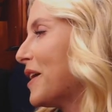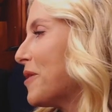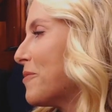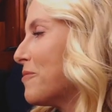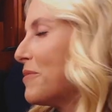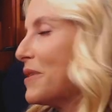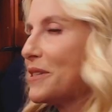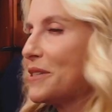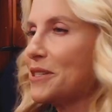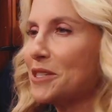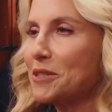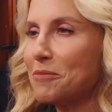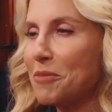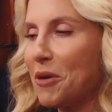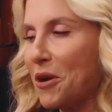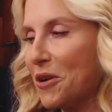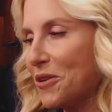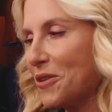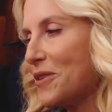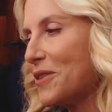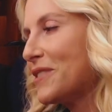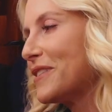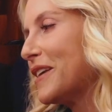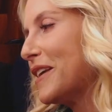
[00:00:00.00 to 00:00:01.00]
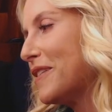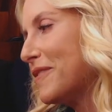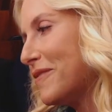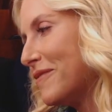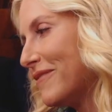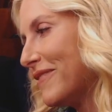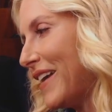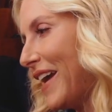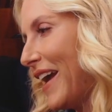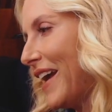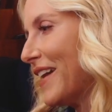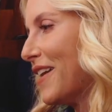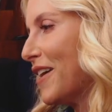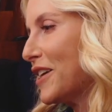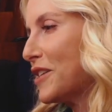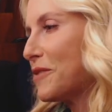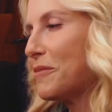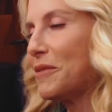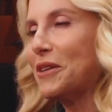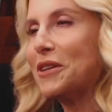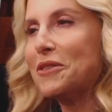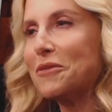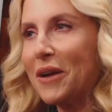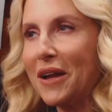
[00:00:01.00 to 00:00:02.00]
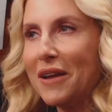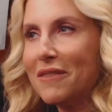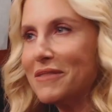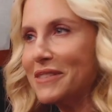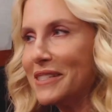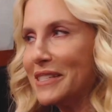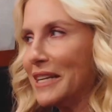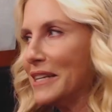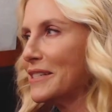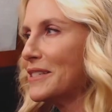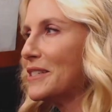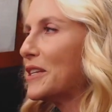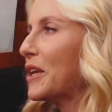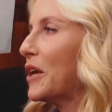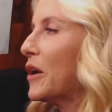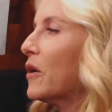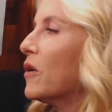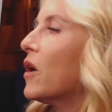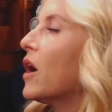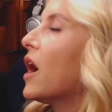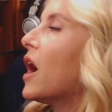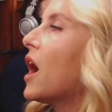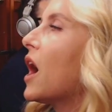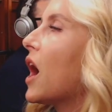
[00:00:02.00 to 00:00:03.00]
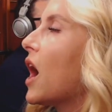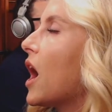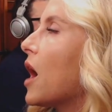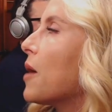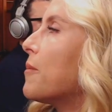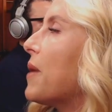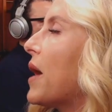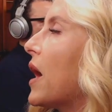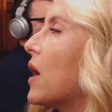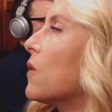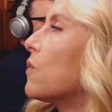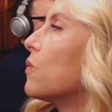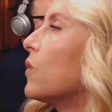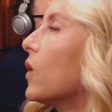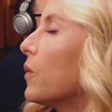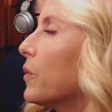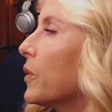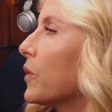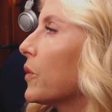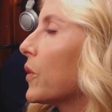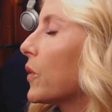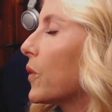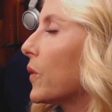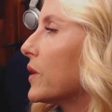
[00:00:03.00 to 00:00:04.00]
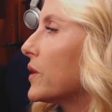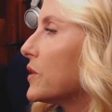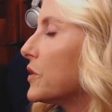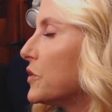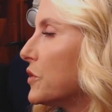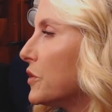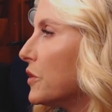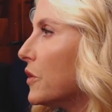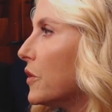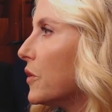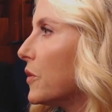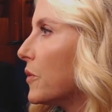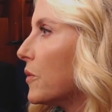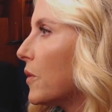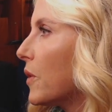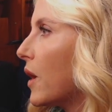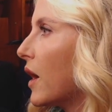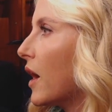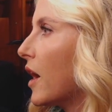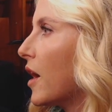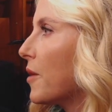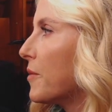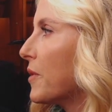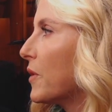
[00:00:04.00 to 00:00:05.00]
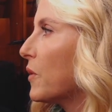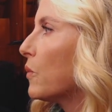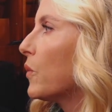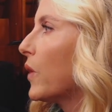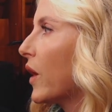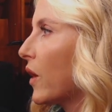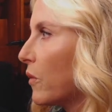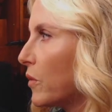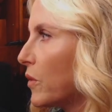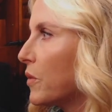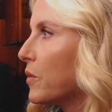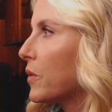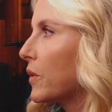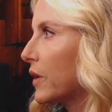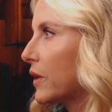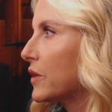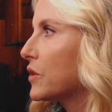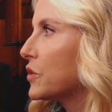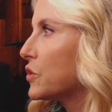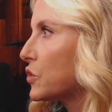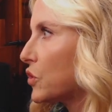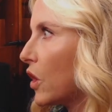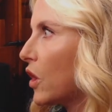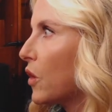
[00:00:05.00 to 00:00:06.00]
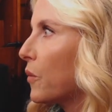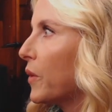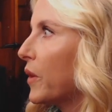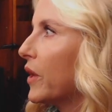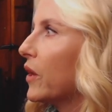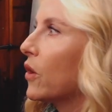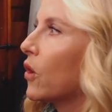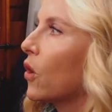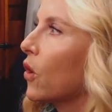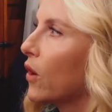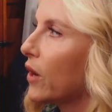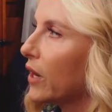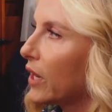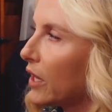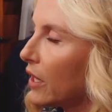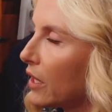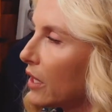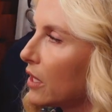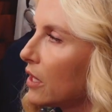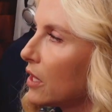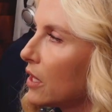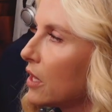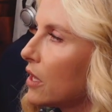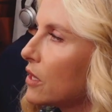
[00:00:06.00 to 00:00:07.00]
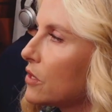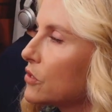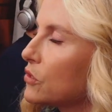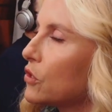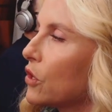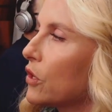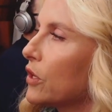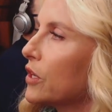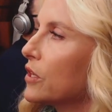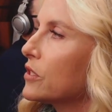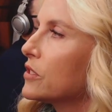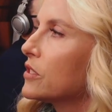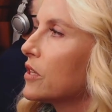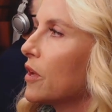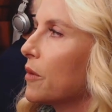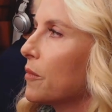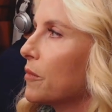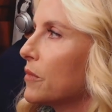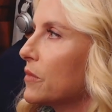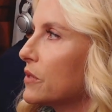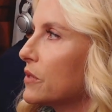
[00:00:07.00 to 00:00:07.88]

business partners and husband and wives tend to do about what we were going to do and where we were going to start. We had already started some